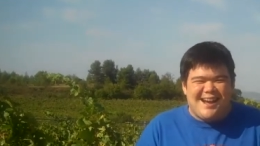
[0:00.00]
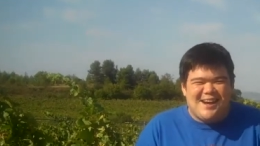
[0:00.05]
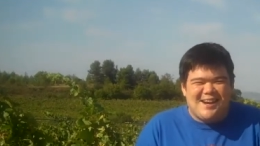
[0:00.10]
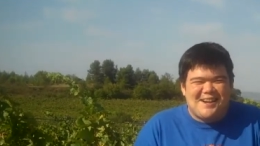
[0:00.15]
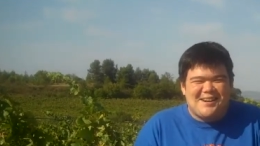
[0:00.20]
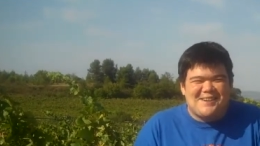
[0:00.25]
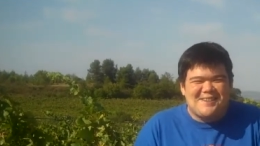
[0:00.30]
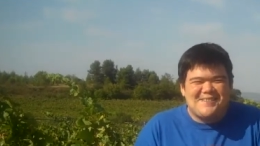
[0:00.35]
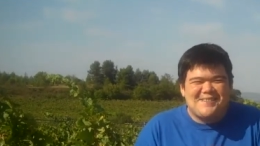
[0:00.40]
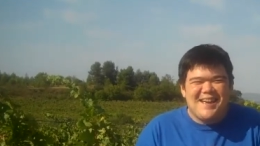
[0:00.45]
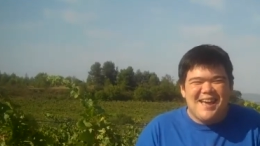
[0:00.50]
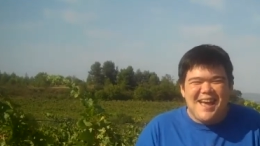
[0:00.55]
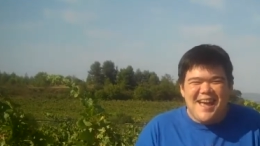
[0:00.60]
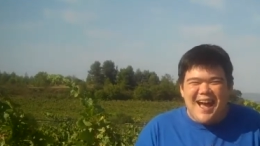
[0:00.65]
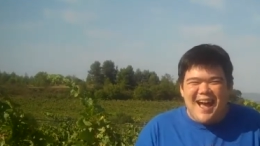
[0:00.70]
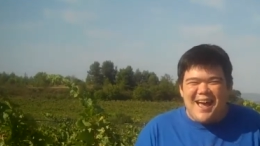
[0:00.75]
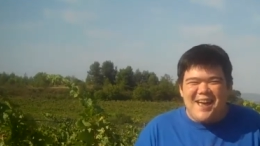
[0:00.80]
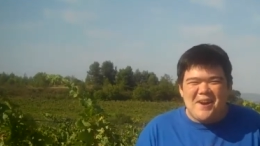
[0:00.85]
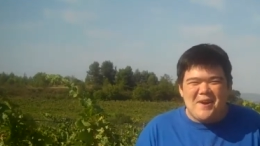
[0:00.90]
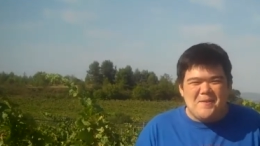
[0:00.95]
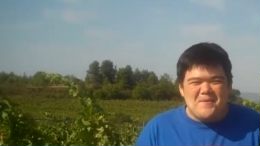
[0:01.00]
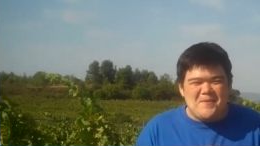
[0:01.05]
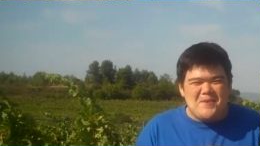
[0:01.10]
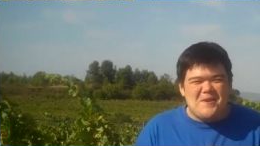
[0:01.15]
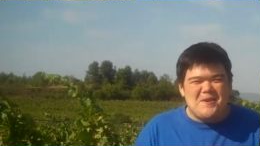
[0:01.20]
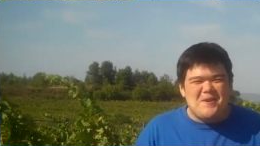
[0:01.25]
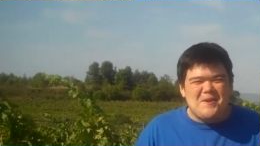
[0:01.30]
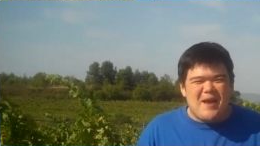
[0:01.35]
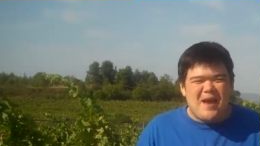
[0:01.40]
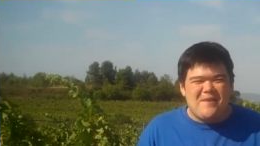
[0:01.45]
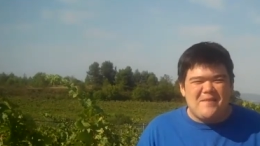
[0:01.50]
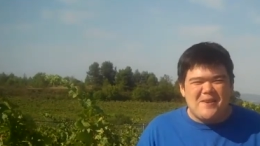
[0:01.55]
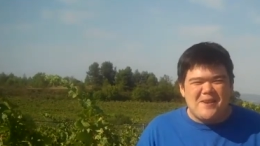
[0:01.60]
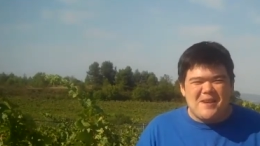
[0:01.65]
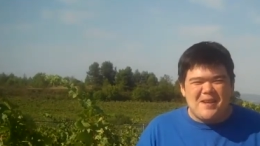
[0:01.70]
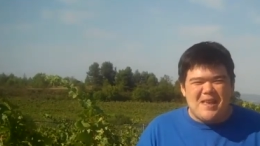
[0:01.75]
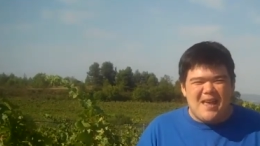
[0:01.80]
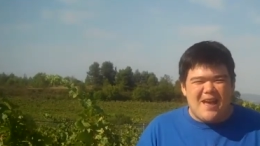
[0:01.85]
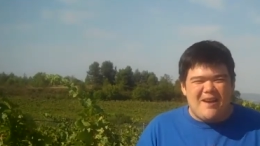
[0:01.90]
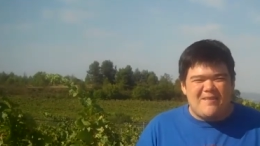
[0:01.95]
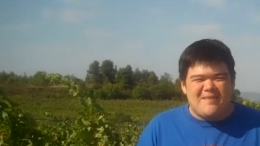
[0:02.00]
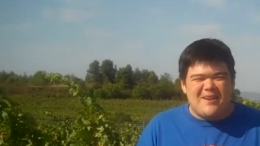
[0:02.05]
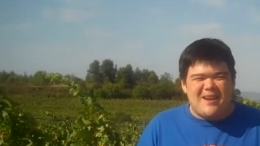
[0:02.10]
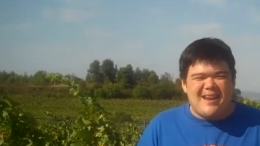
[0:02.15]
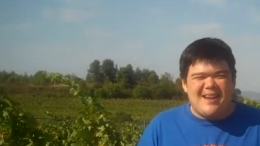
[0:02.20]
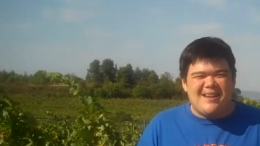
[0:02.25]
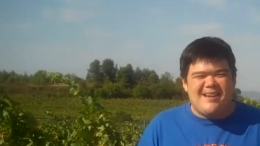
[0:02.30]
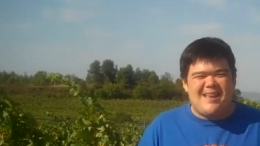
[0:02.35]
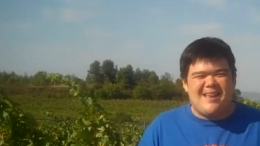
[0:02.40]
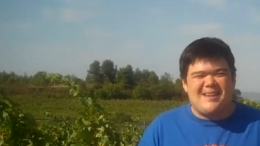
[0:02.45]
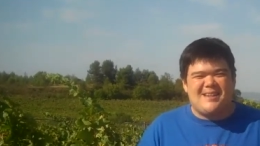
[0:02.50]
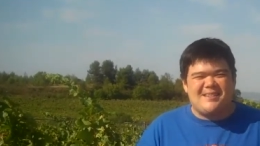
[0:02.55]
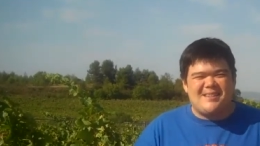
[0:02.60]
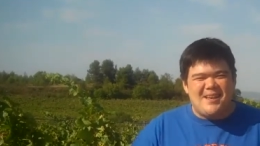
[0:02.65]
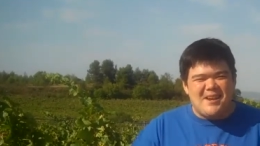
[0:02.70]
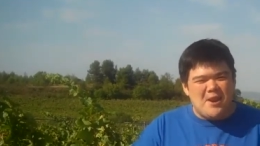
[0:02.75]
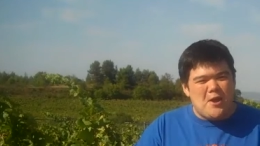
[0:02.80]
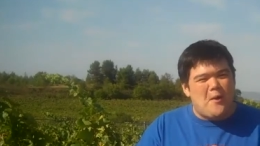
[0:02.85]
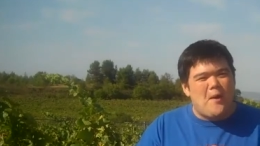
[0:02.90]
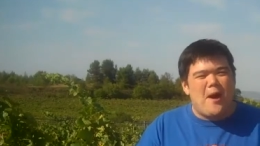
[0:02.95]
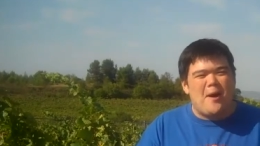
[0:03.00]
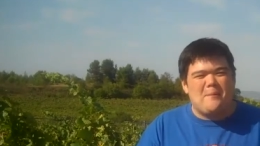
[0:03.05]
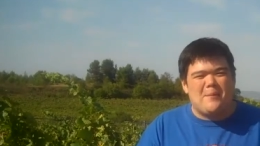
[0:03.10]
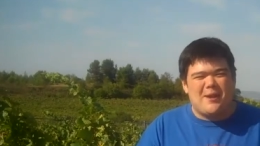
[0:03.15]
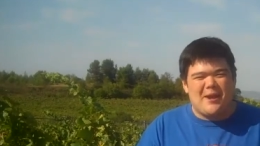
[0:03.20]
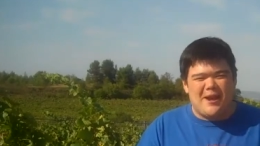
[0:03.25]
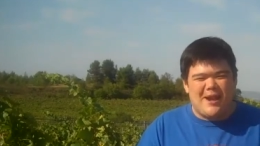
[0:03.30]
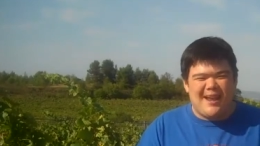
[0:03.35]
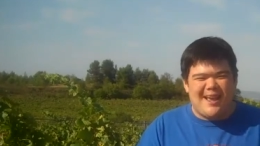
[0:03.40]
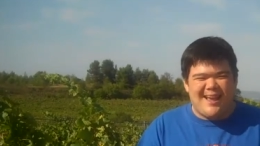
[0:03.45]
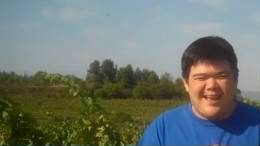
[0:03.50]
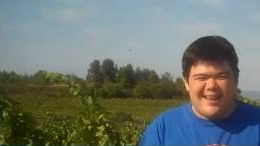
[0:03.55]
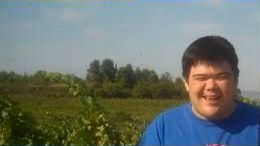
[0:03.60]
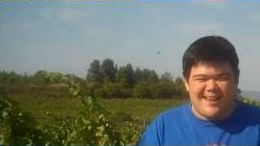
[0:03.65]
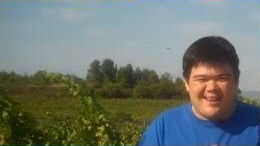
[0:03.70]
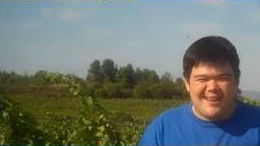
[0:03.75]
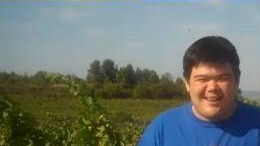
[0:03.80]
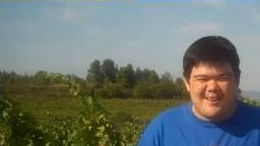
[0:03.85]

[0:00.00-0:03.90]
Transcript: uh, I hope that you have a good Cabernet day because I know I'm gonna.